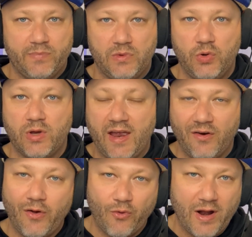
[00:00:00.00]
you
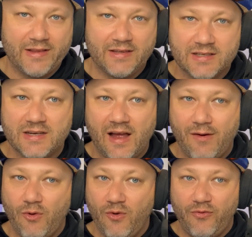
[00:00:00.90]
cannot write this guy
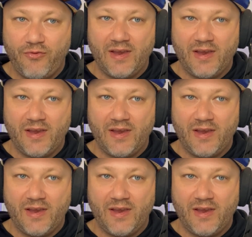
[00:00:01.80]
off.